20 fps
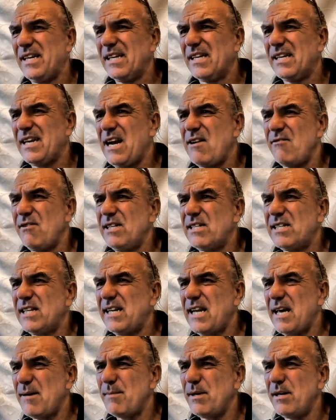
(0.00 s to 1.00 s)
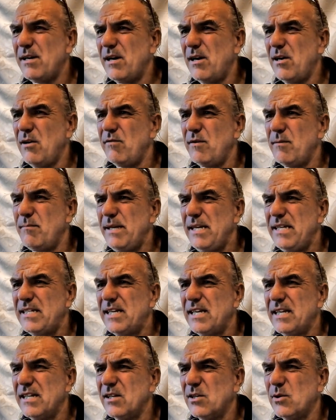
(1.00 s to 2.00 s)
Carrie's dilemma over
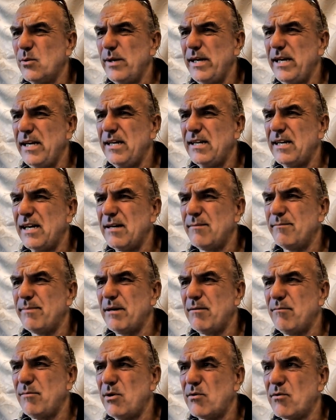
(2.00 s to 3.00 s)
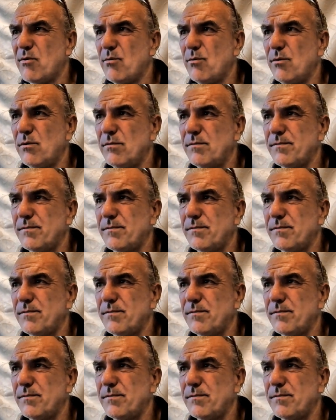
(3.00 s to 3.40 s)
meeting the Queen at Balmoral.